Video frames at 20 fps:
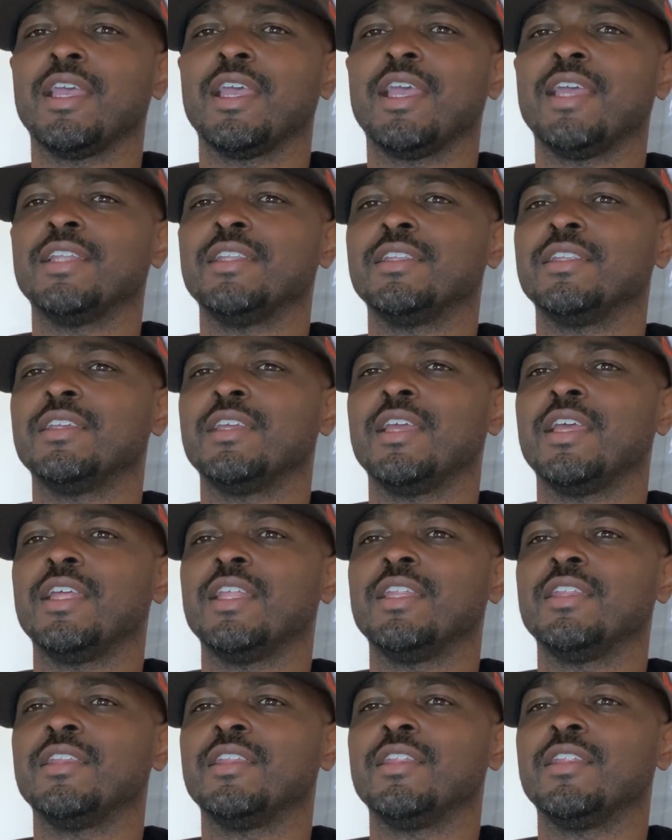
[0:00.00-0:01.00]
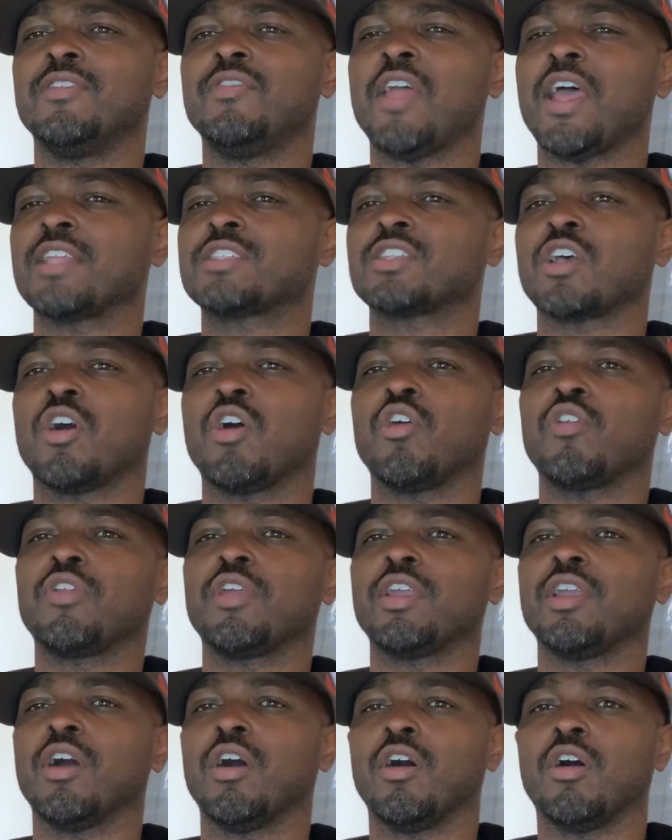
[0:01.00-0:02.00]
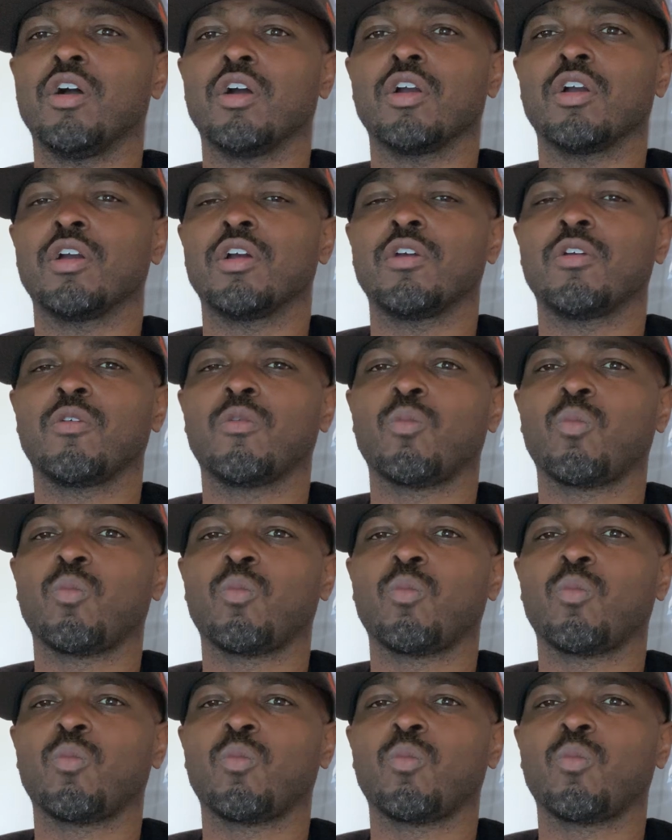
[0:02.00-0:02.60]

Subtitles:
and that's all they are